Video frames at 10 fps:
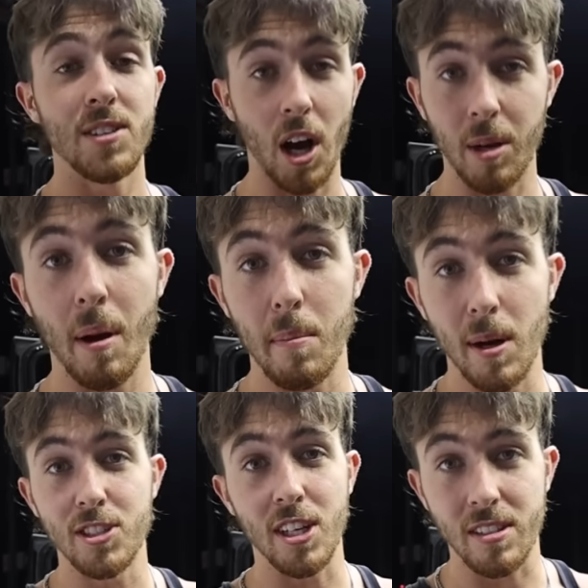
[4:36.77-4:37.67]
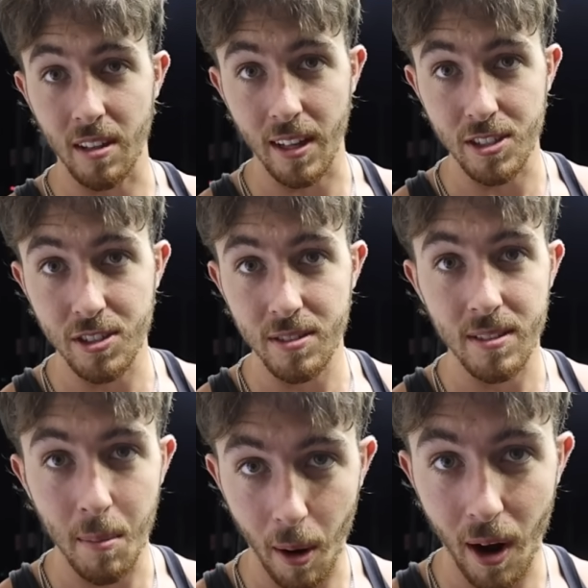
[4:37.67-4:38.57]
Talk about butt cheeks clenched.
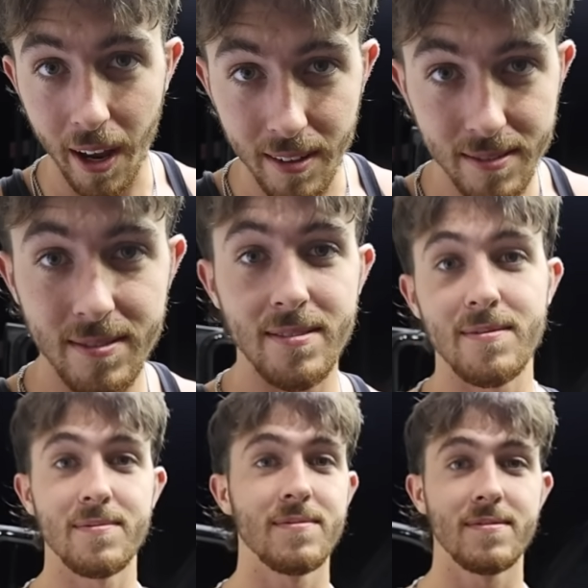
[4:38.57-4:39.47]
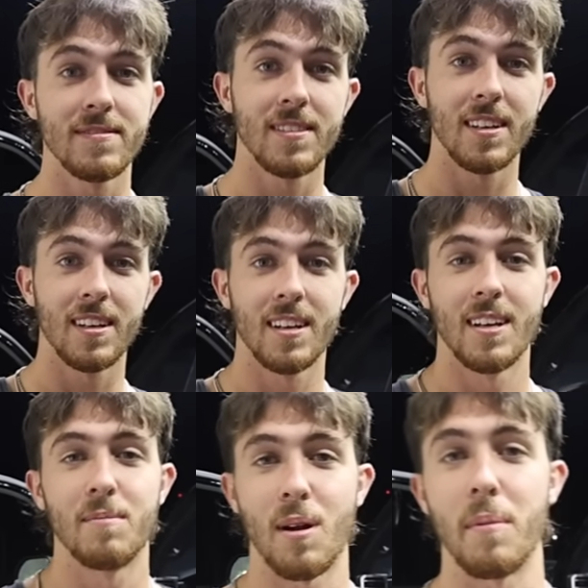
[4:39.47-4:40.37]
Am I right?
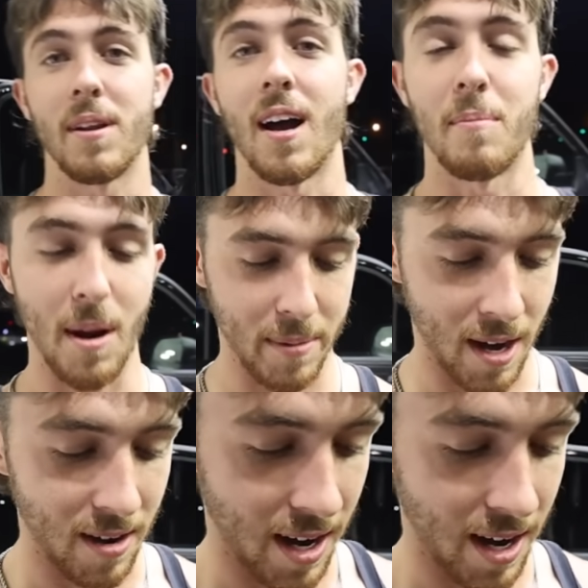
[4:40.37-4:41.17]
Probably not. Probably not